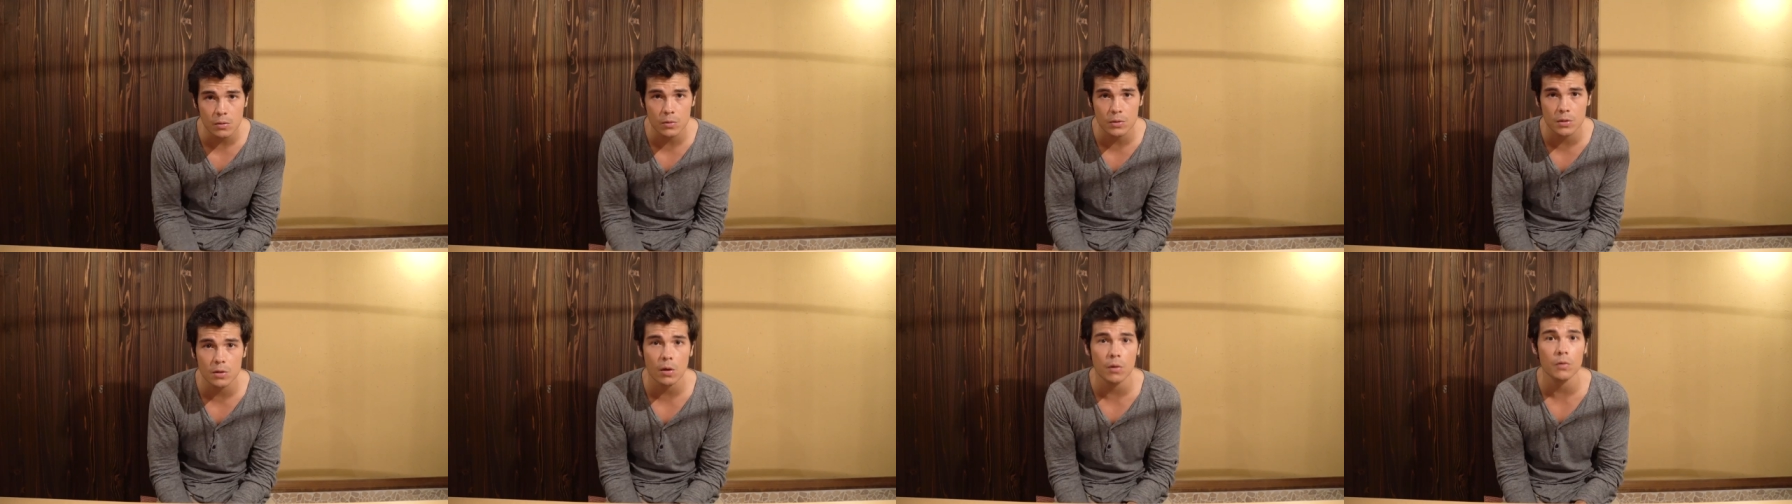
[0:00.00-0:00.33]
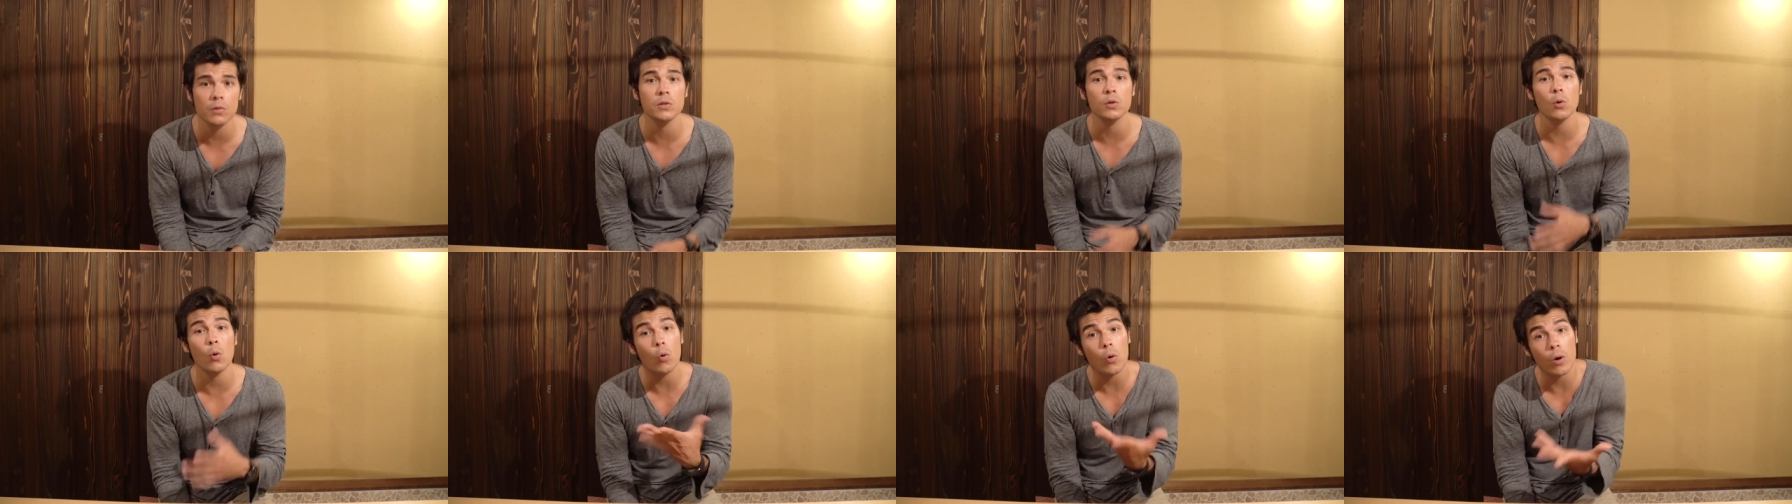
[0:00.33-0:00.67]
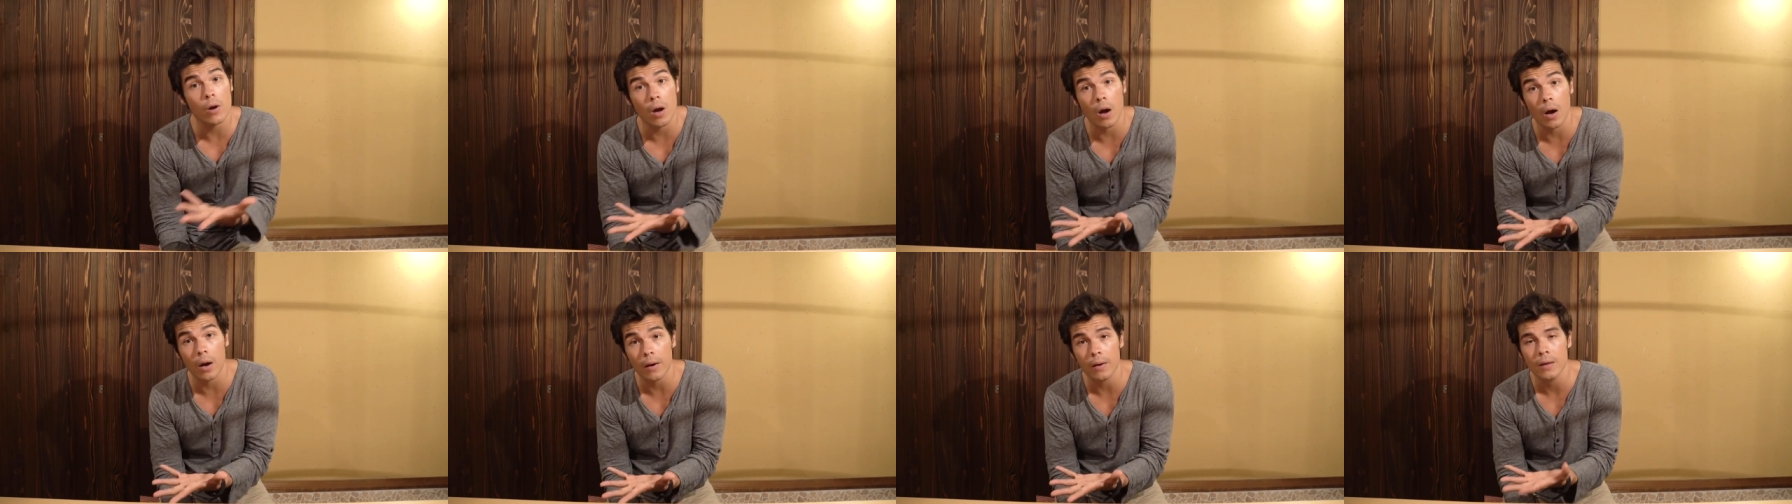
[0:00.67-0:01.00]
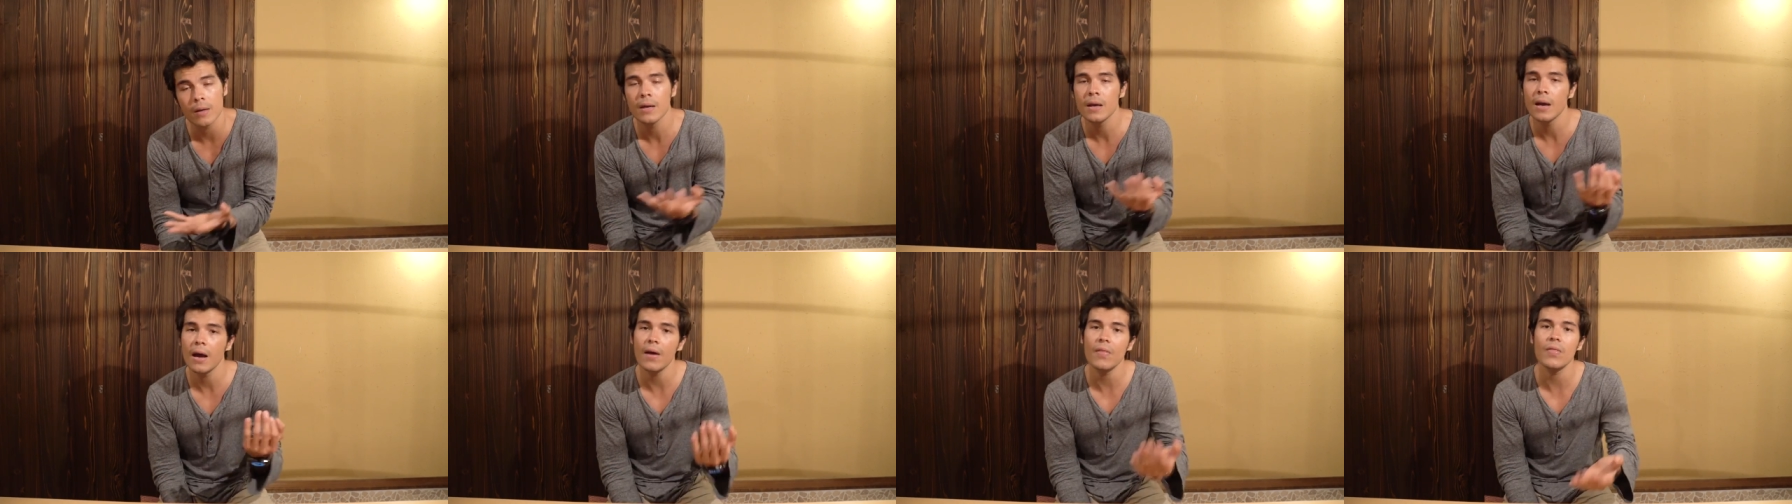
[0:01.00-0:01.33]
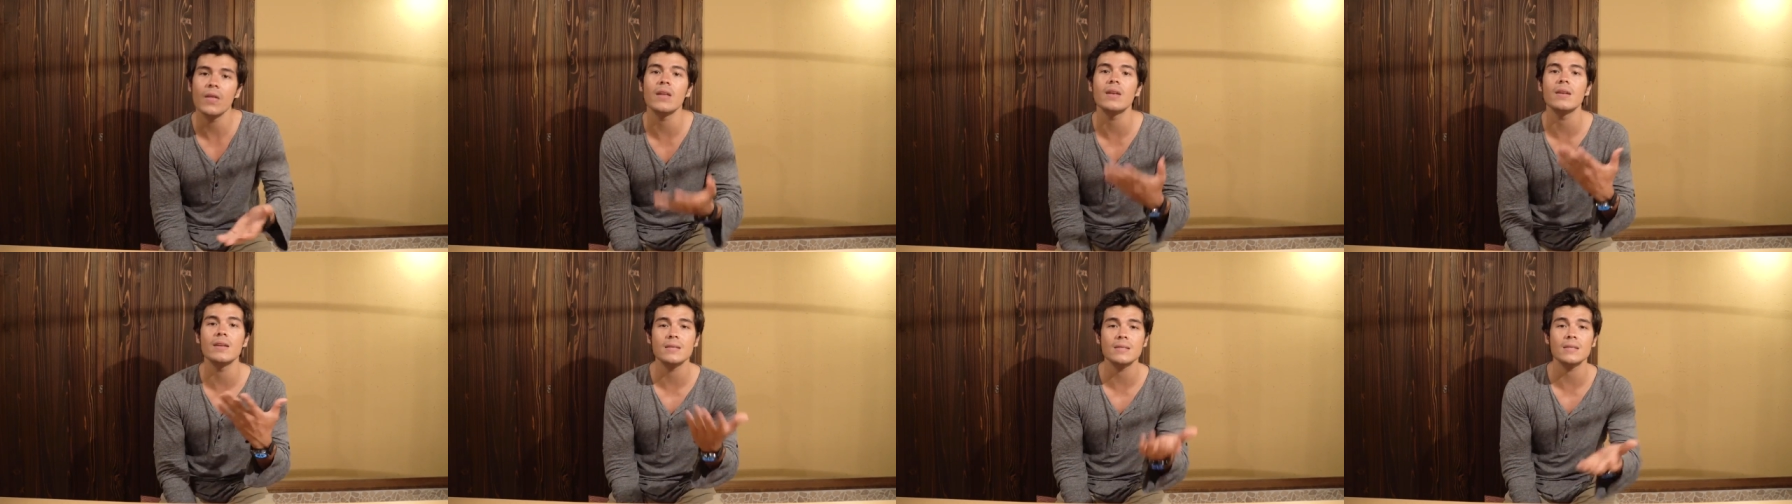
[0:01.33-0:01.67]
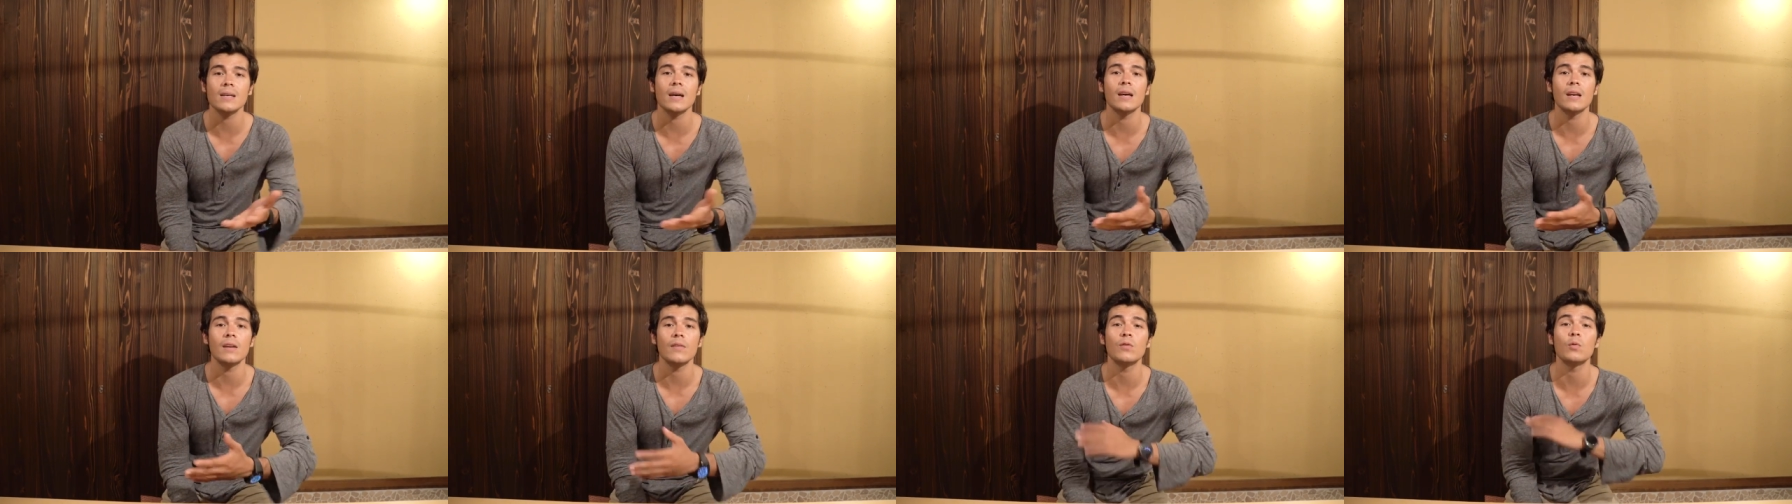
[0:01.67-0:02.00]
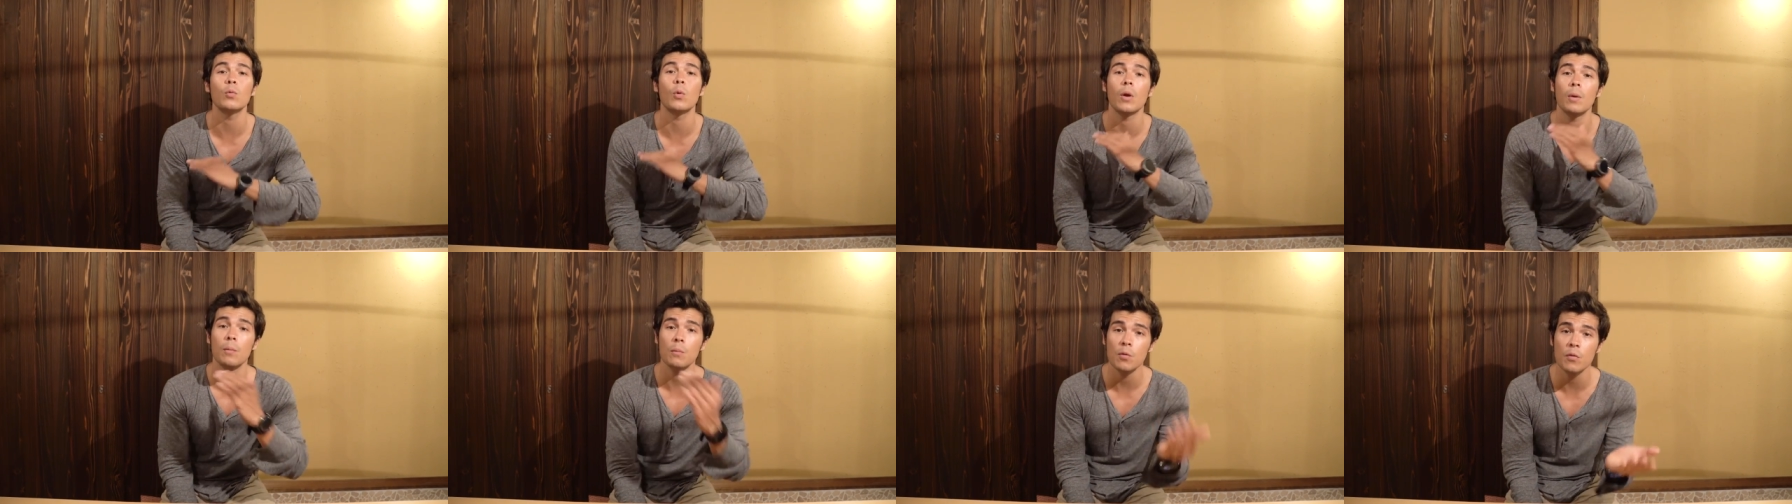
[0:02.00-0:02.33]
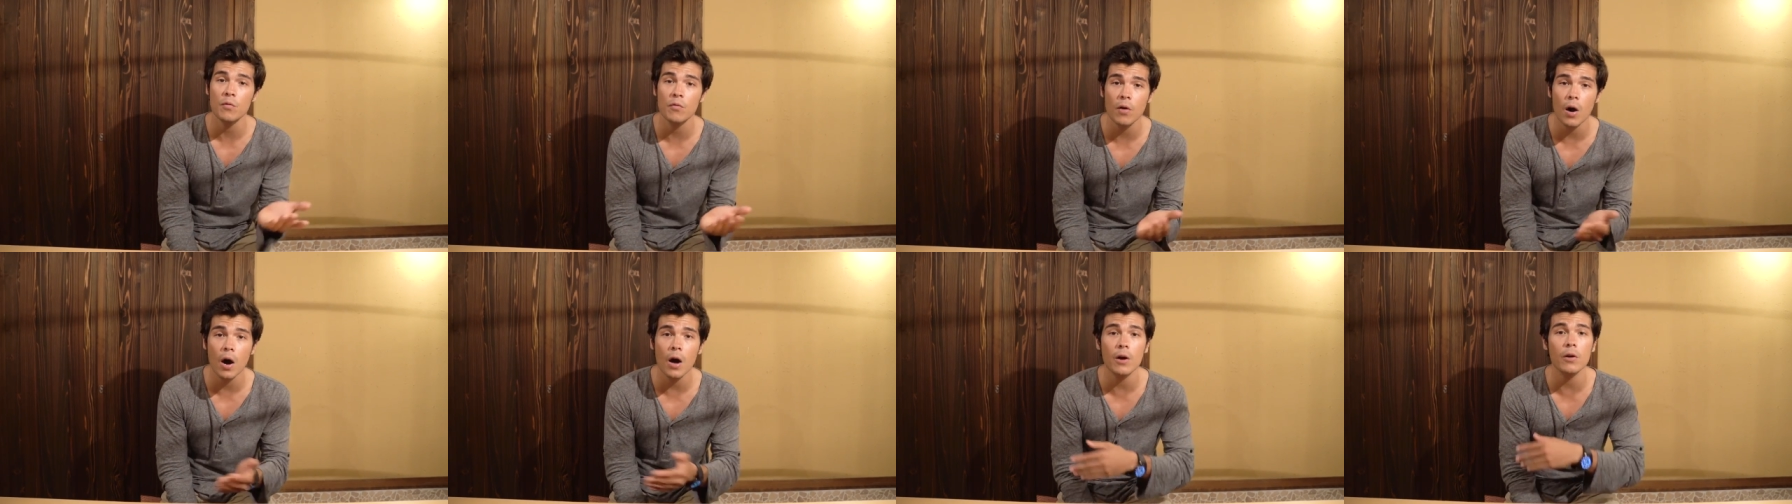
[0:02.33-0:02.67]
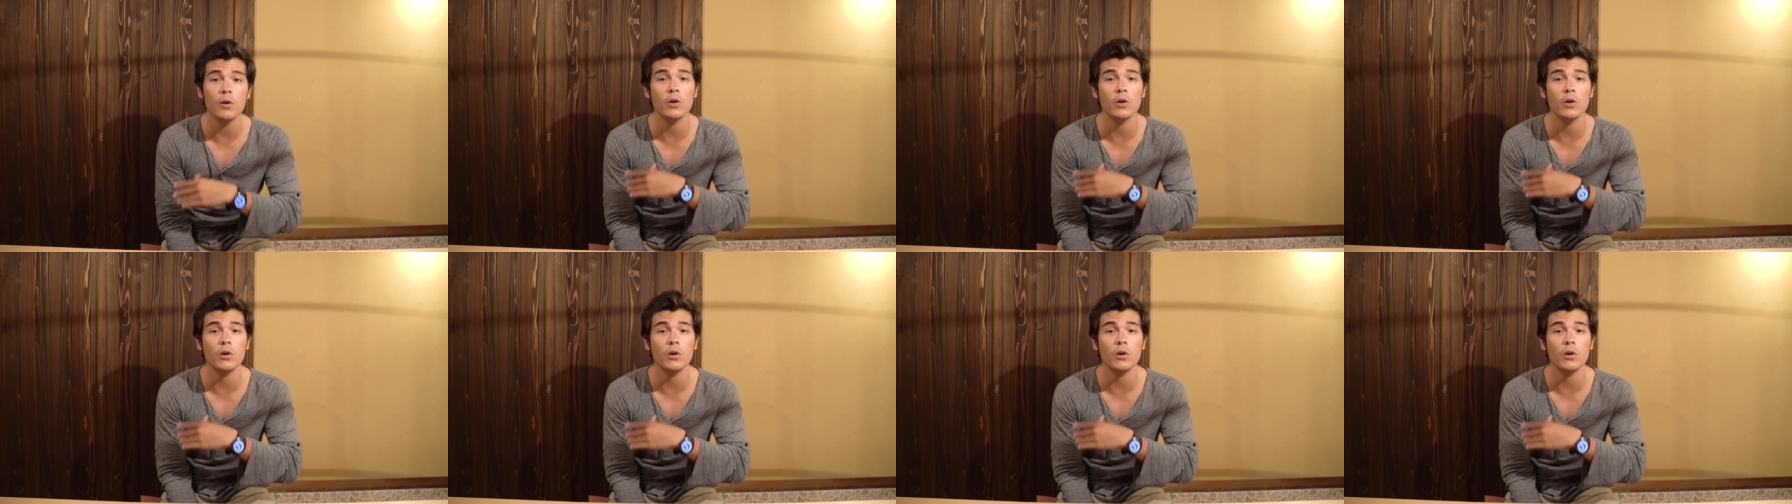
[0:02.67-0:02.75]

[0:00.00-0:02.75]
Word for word: the results or not, and then decide if you wanna move on